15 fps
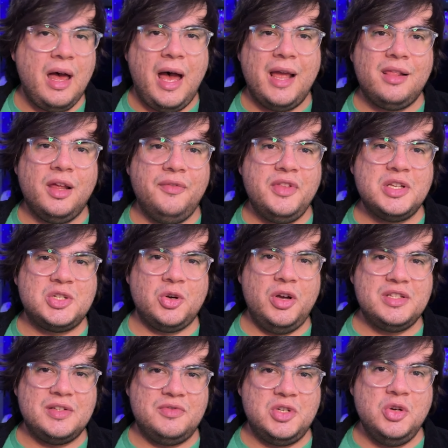I love the
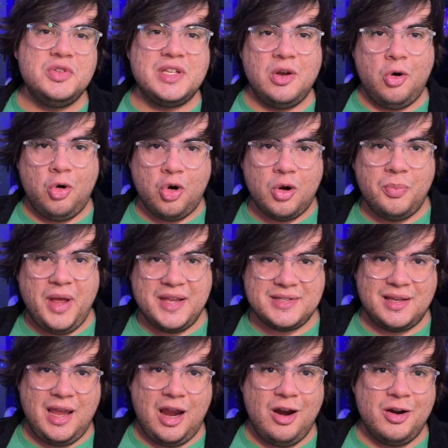choice of choosing Orb as
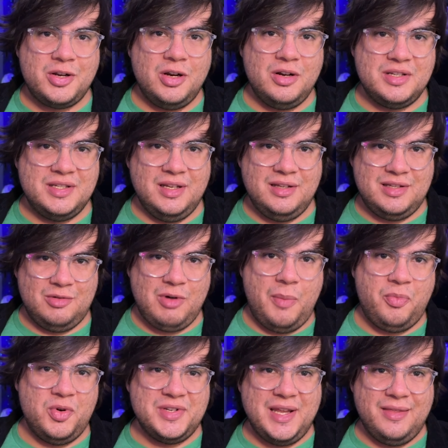a character to
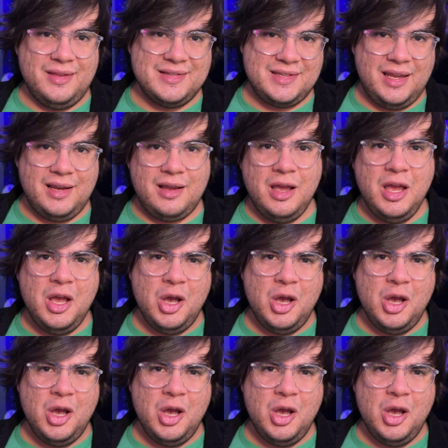represent this like